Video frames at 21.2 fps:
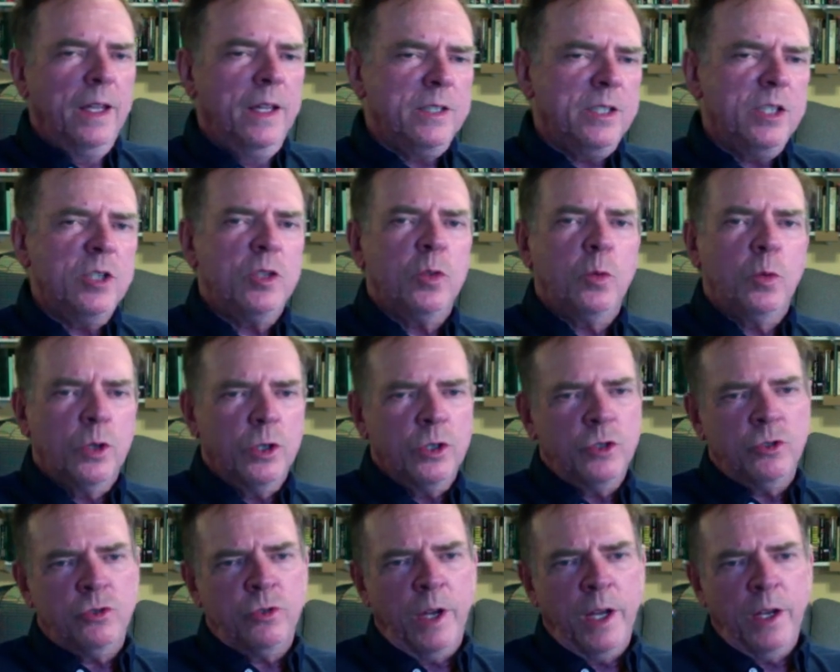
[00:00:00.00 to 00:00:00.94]
She's the
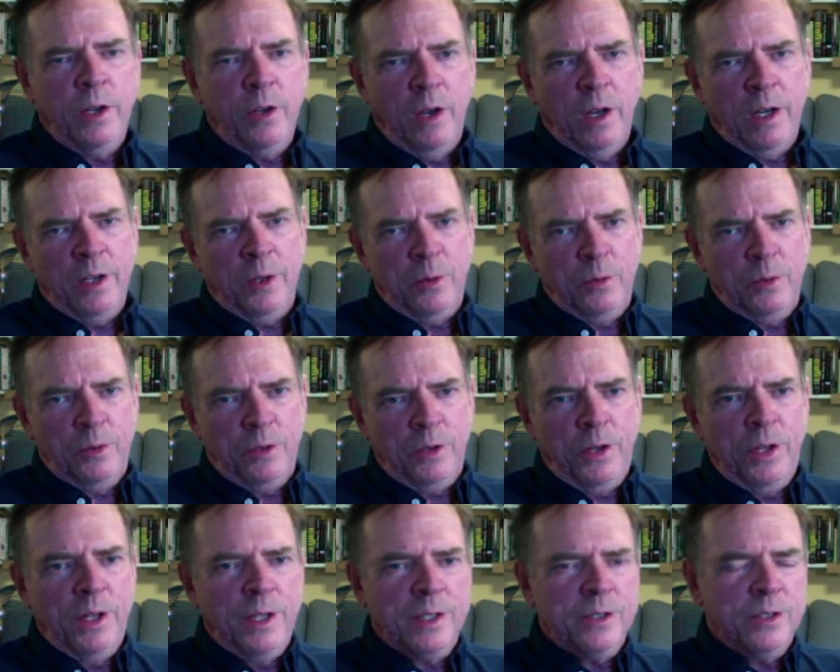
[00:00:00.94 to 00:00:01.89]
worst trained dog in the world.
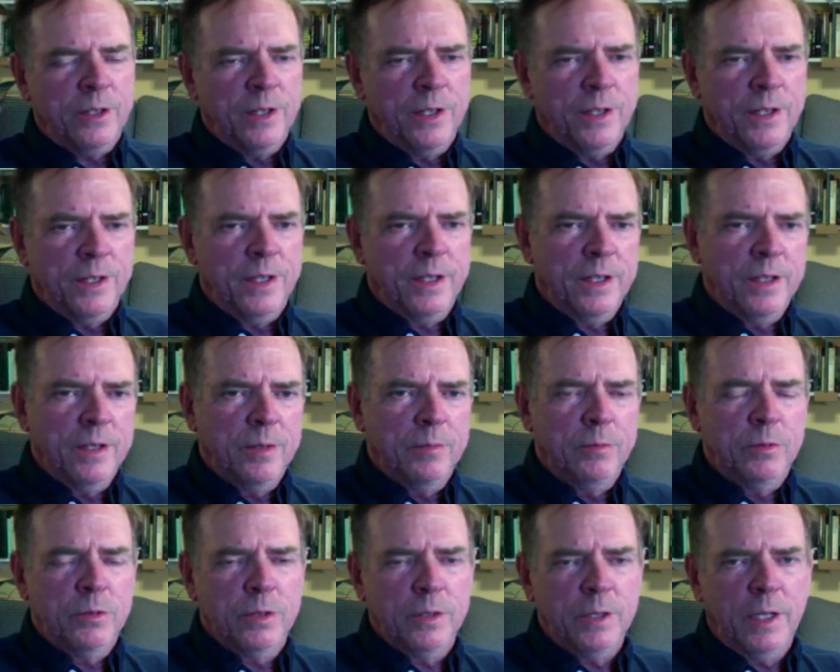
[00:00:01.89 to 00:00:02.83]
That's all I can tell you.
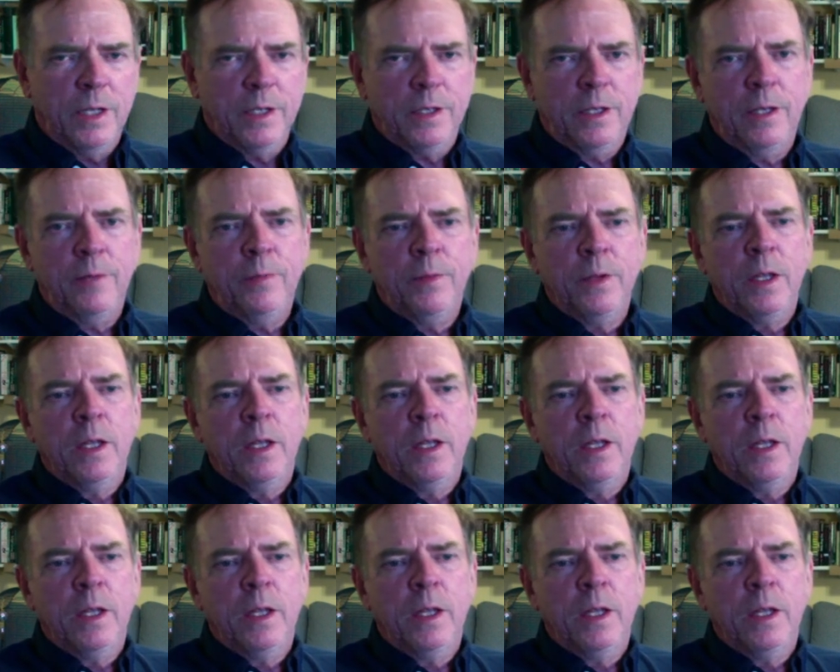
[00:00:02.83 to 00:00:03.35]
Poor Lucky.